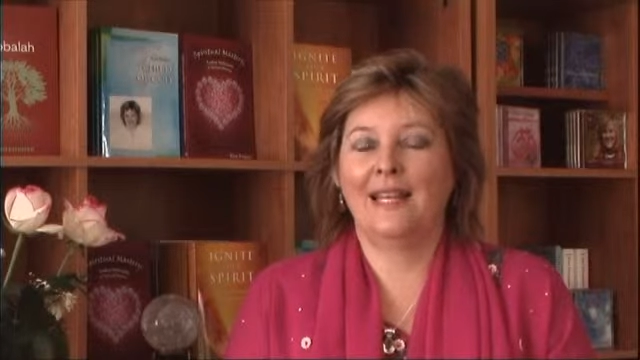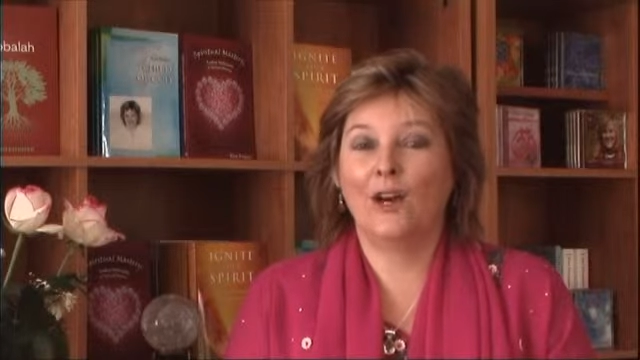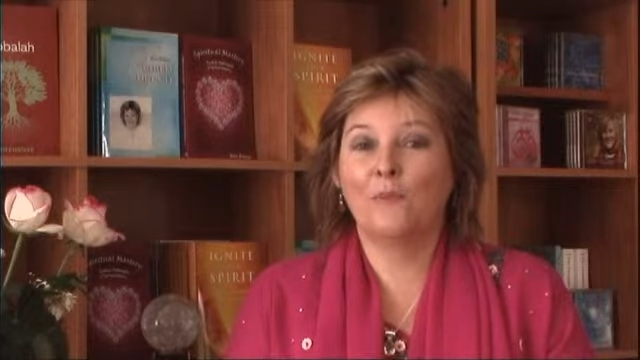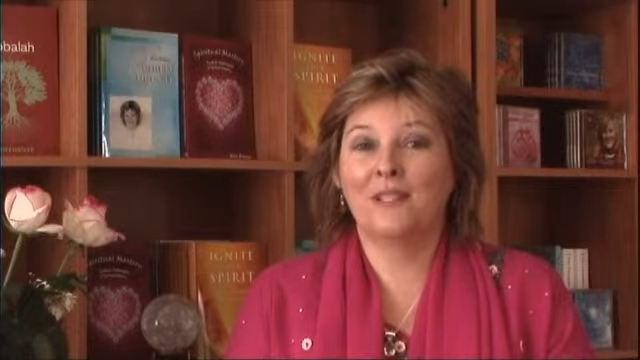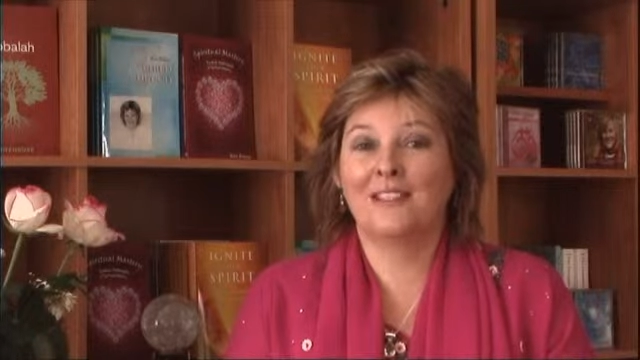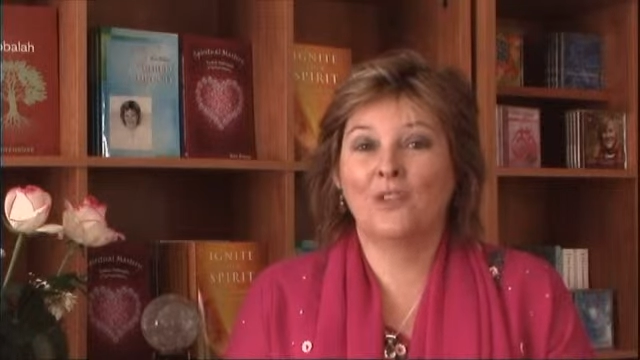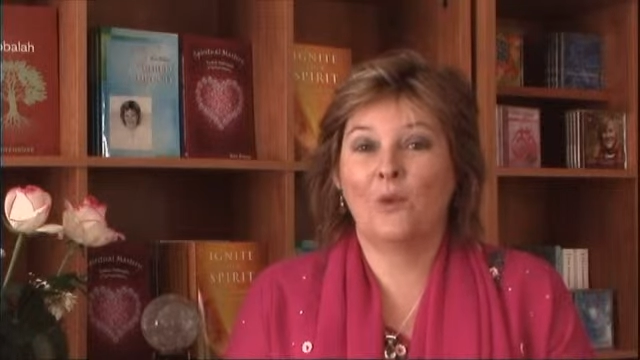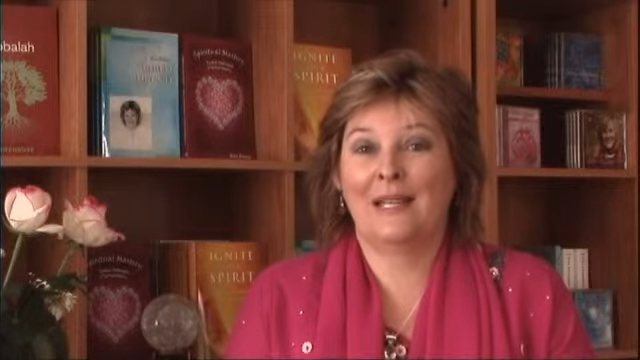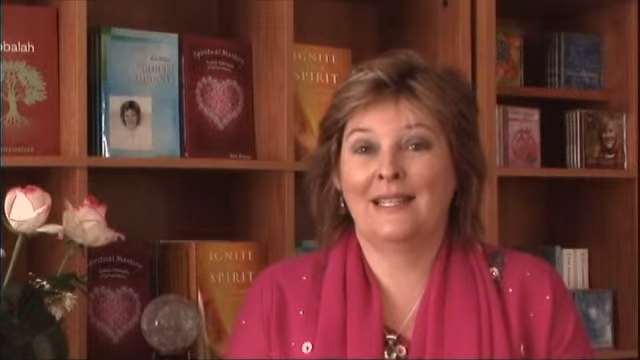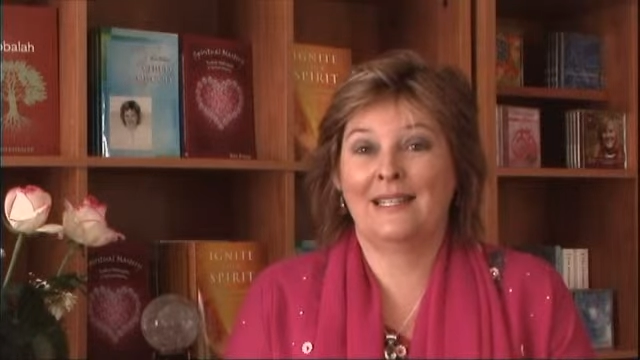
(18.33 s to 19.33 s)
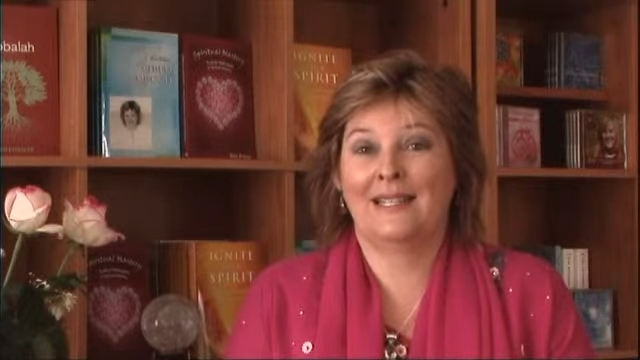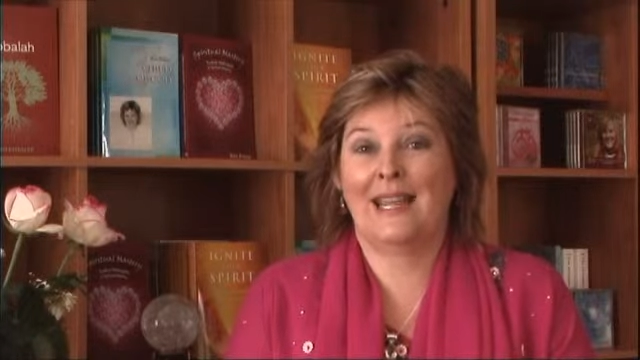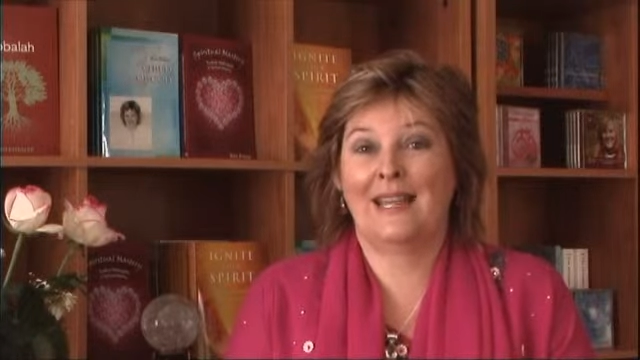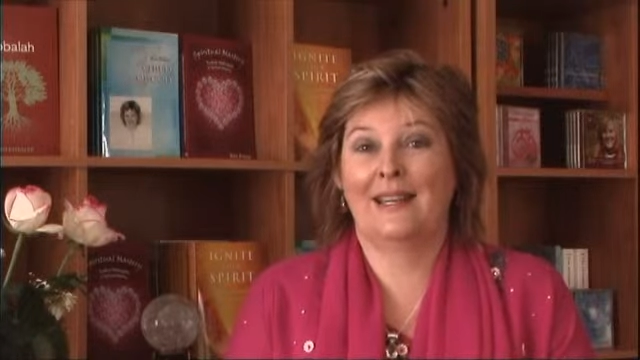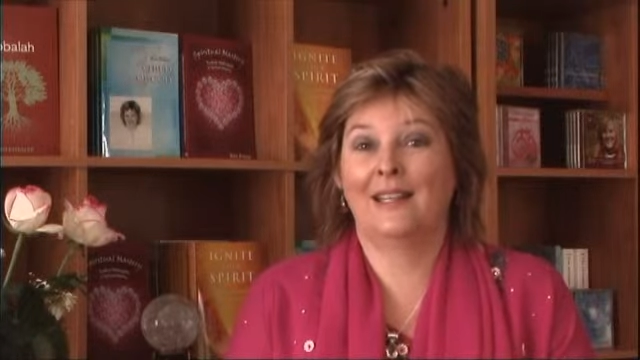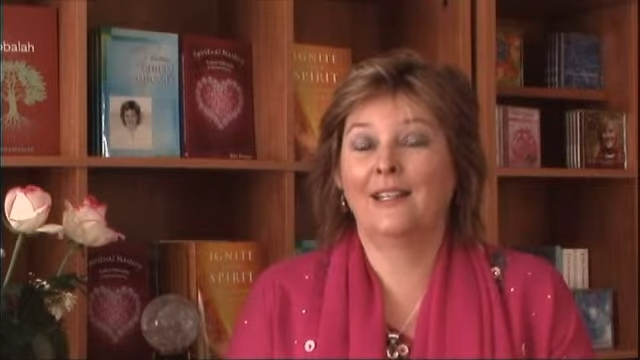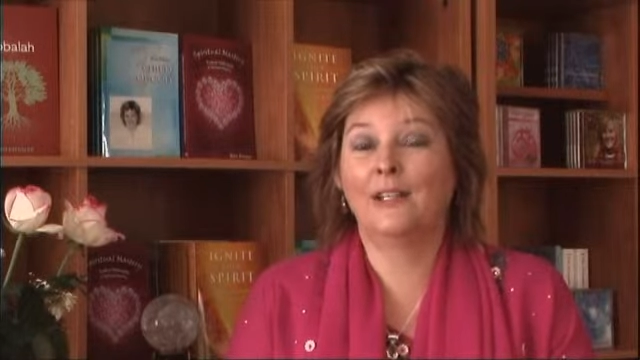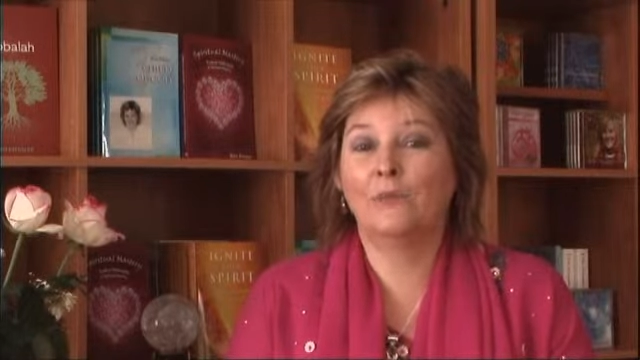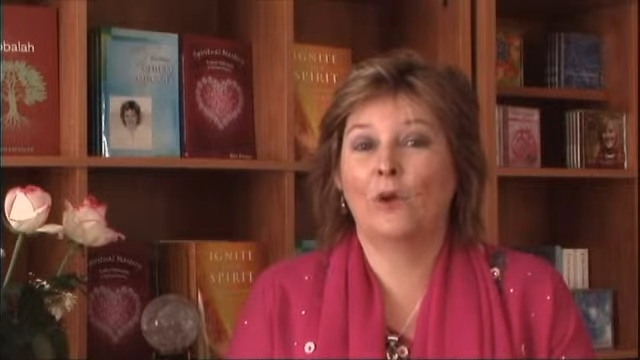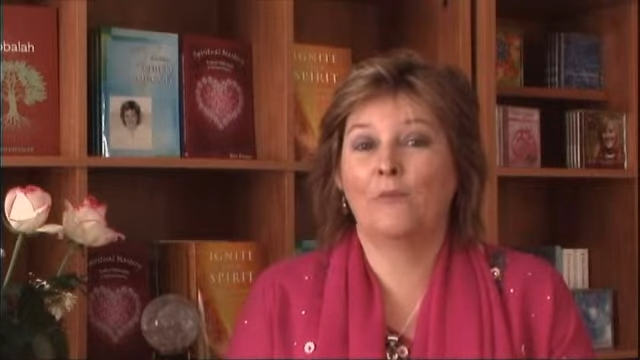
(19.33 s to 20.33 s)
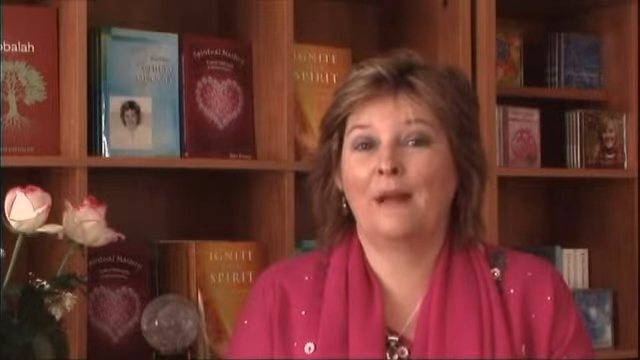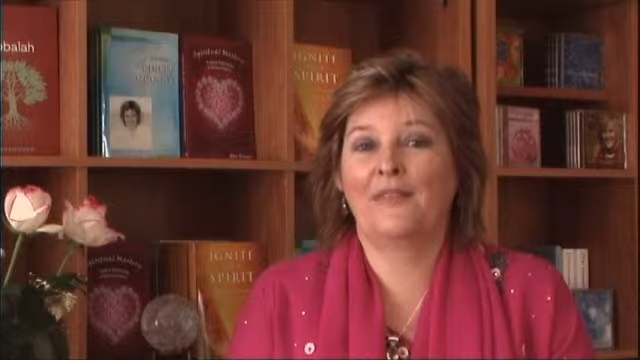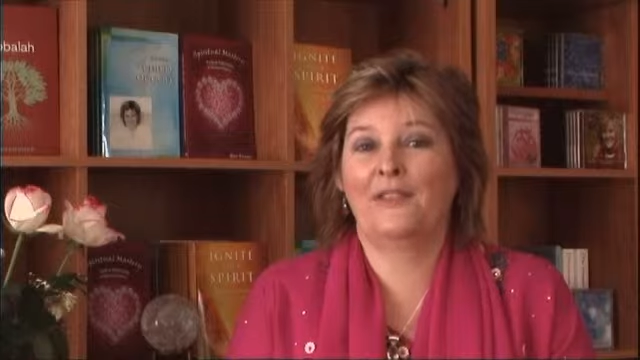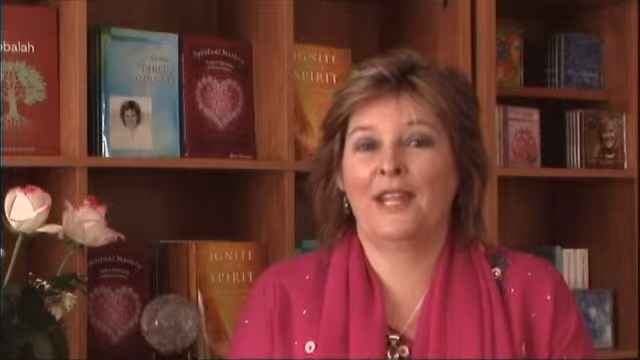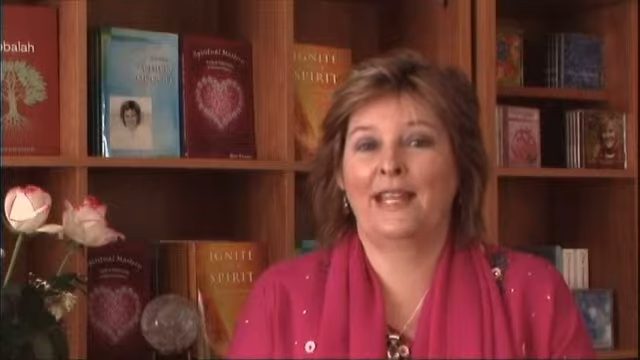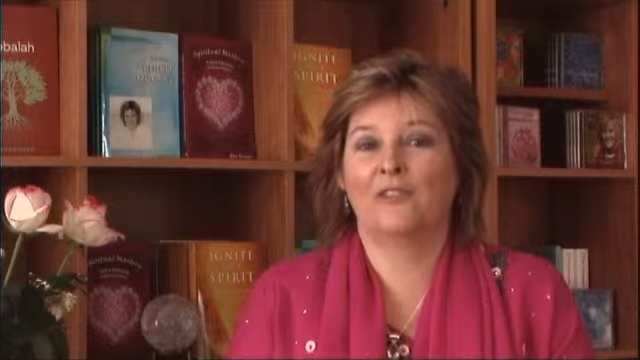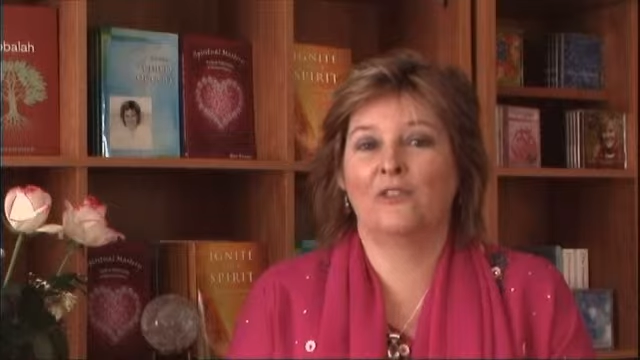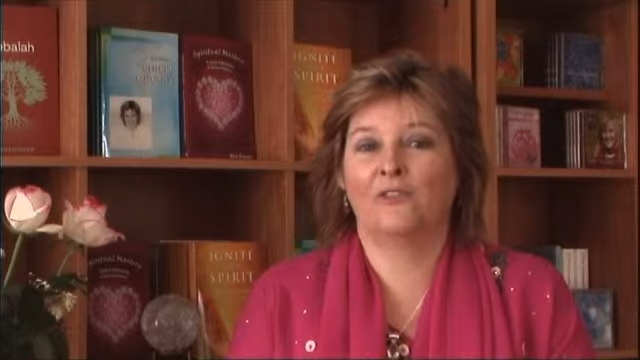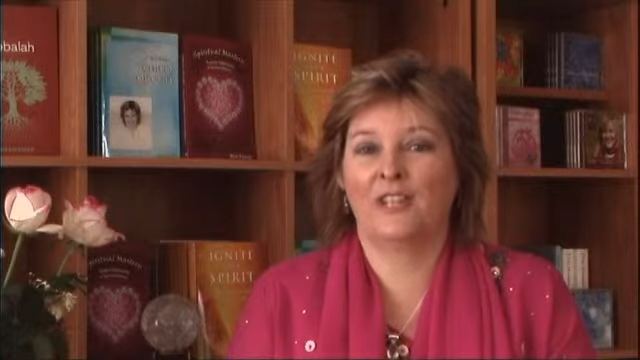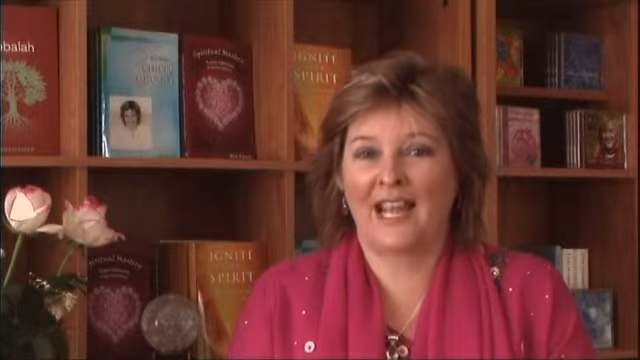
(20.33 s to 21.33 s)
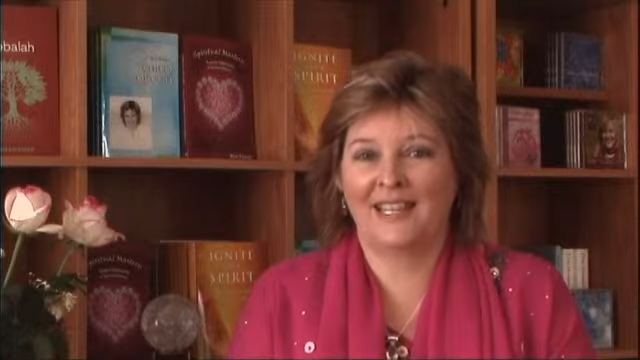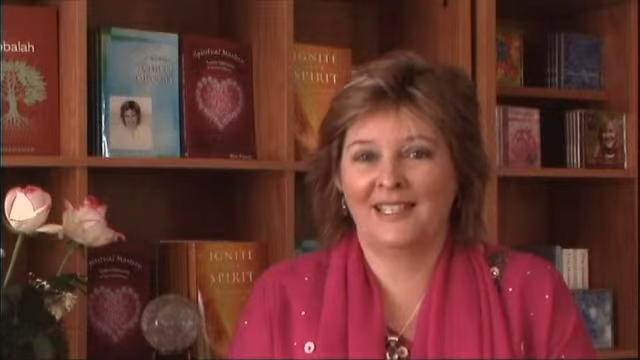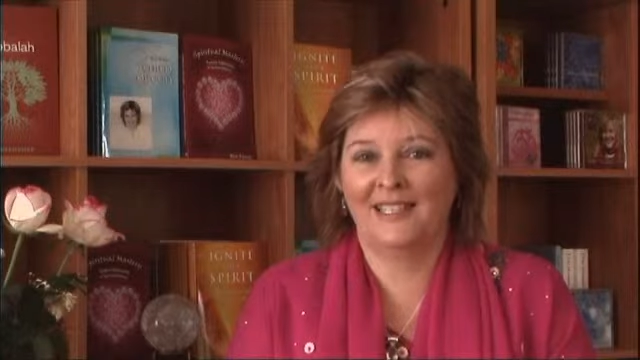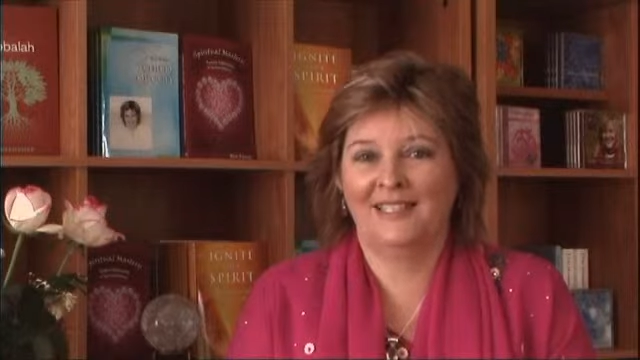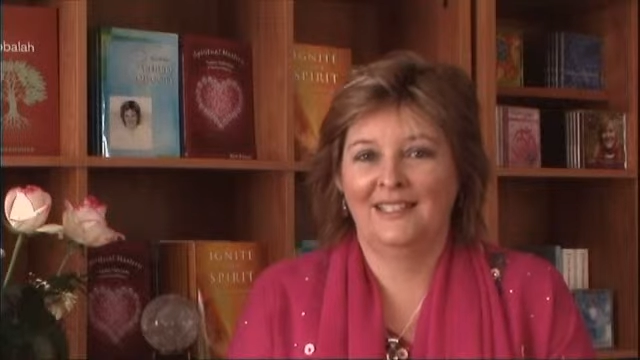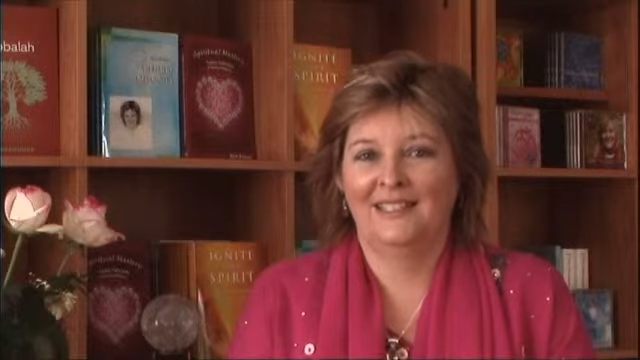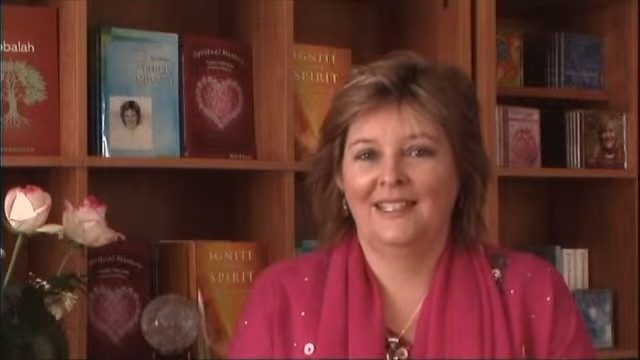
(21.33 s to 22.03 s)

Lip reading: it helps us to understand a little more about the nature of reality.